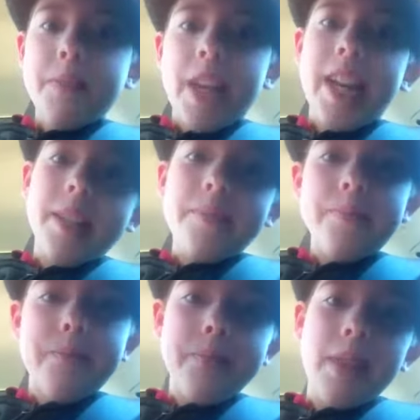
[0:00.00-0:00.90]
I
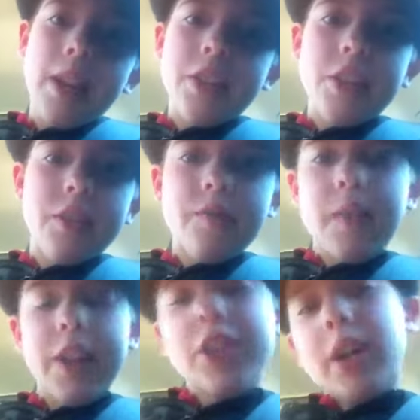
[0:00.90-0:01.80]

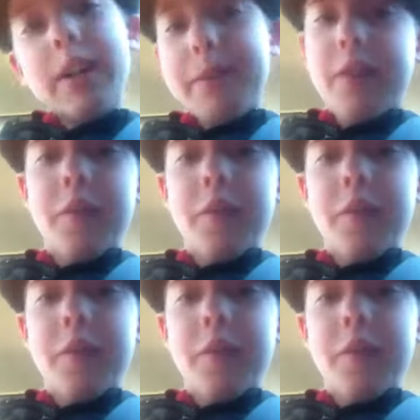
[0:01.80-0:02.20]
show how to make a